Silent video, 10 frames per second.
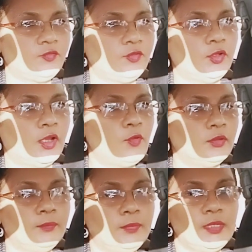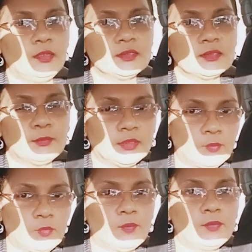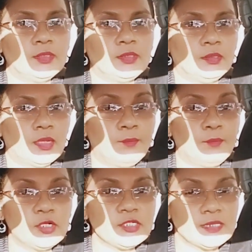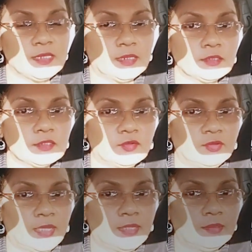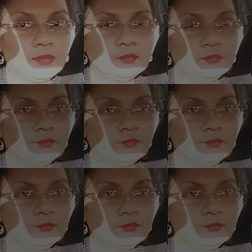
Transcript: video about being smart about money and budgeting and stuff like that.